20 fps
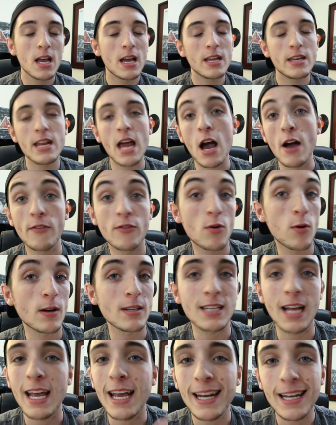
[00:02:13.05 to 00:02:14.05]
Now, of course,
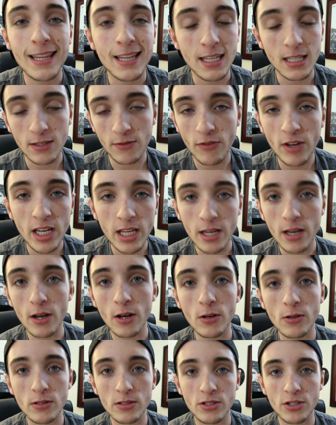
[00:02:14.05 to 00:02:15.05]
I edit these
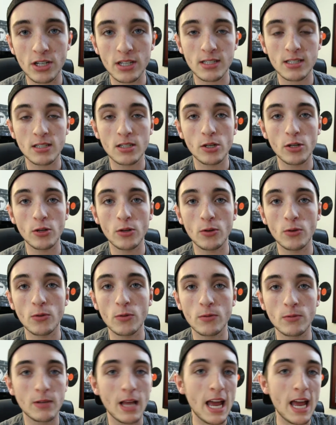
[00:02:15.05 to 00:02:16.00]
videos just to